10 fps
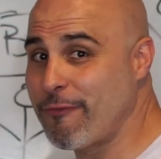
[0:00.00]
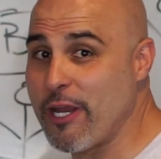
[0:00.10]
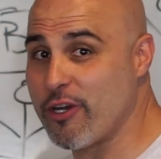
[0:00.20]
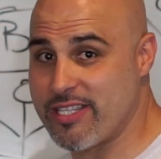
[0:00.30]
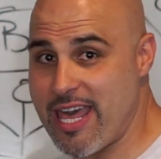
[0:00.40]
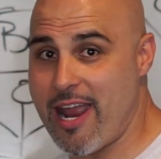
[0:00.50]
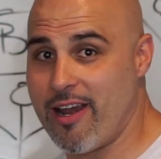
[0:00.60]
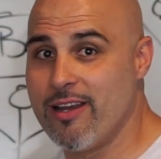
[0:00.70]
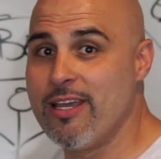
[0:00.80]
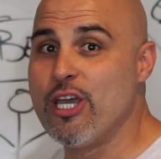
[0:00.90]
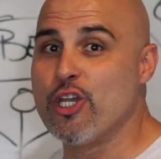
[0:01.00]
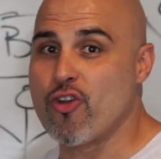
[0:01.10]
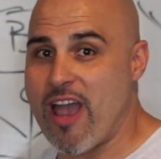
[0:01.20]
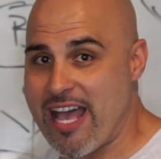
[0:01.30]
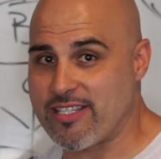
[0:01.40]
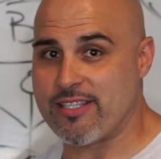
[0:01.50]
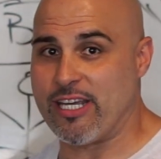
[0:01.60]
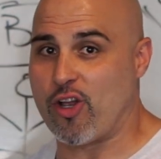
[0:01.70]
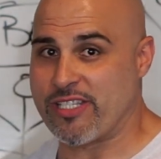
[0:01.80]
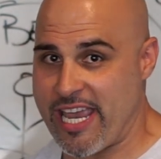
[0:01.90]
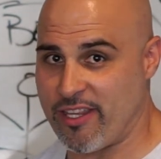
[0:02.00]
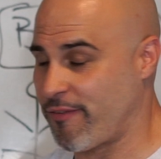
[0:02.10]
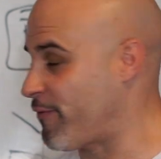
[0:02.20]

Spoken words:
fear is there, you're hesitant on taking the